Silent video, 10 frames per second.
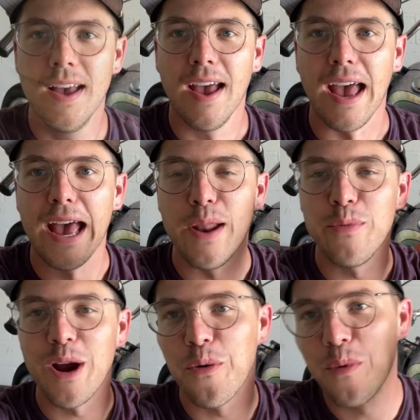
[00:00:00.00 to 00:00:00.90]
And
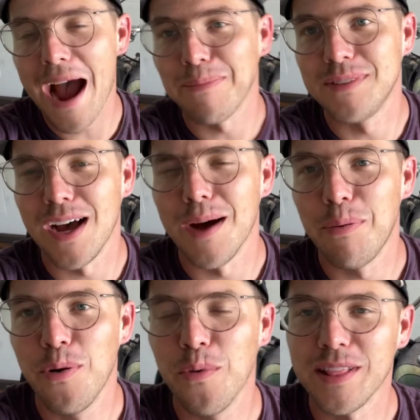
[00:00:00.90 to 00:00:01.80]
we are wrapped
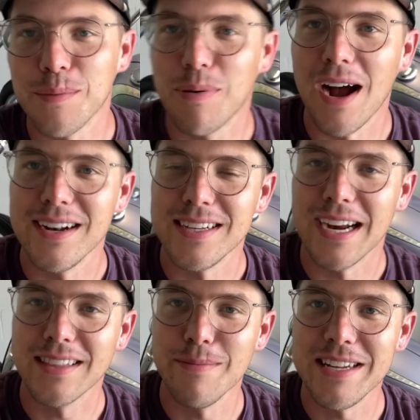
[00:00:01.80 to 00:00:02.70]
up with the
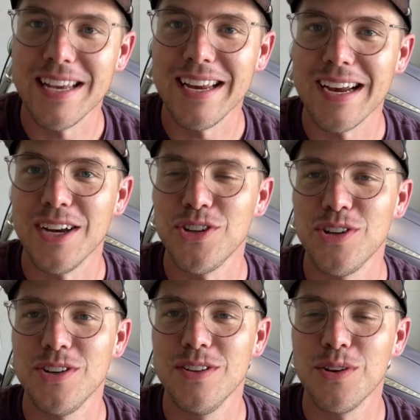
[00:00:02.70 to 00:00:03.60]
project. Let me take you guys
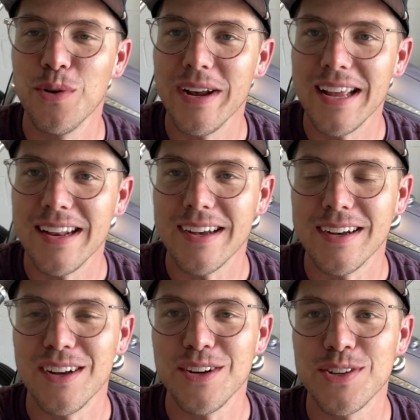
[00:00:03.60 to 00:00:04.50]
through it
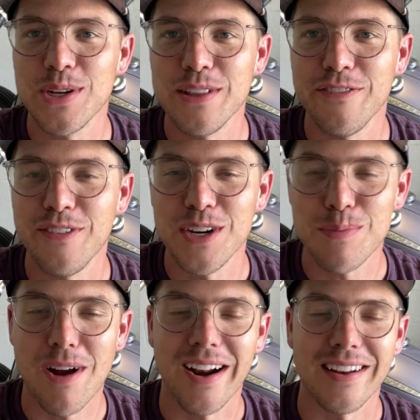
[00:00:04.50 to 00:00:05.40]
and show you the finished
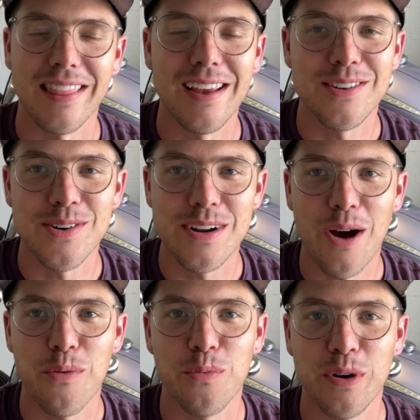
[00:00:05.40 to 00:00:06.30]
product. I think it turned
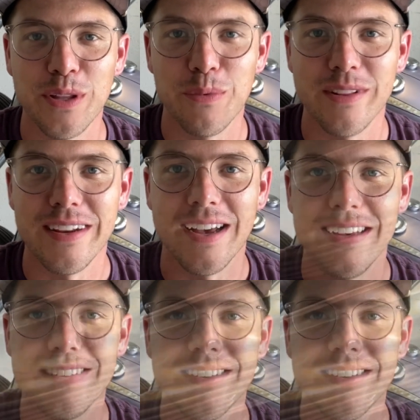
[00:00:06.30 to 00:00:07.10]
out really, really nice.